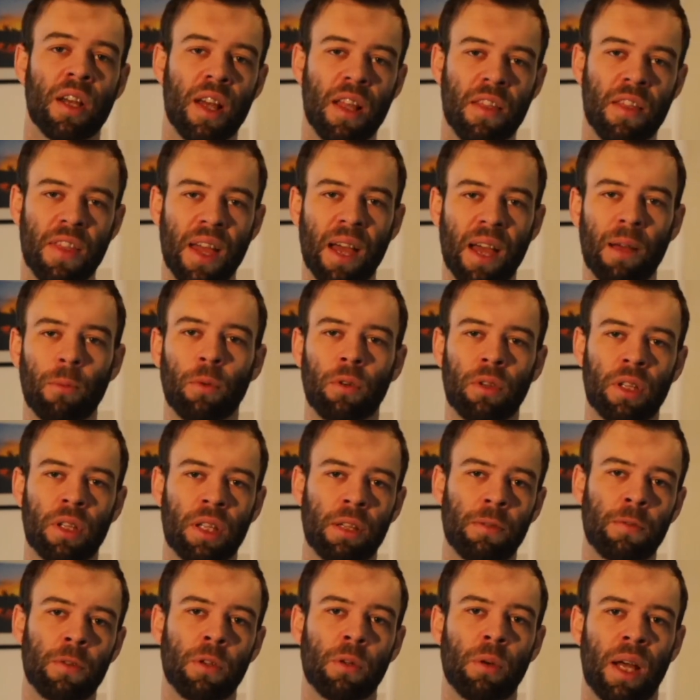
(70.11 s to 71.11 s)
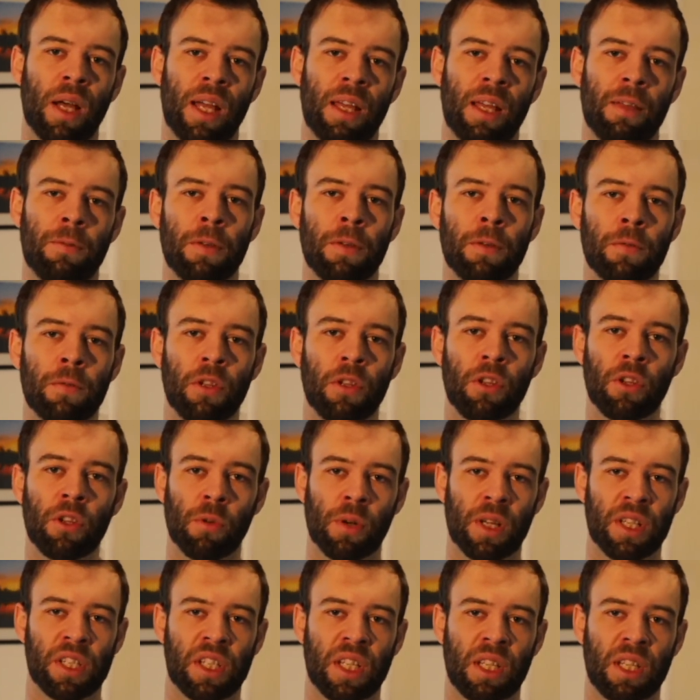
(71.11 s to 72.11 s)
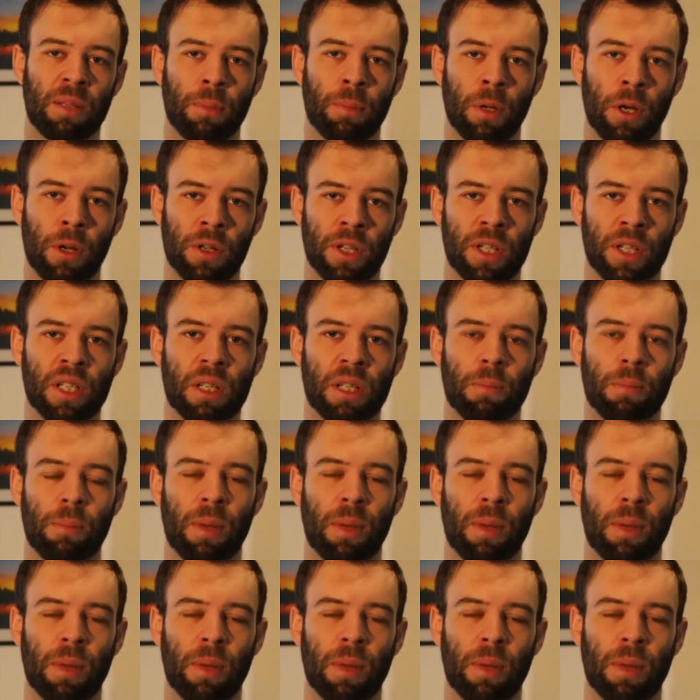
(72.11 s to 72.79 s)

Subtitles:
that will give you a 50 USD bonus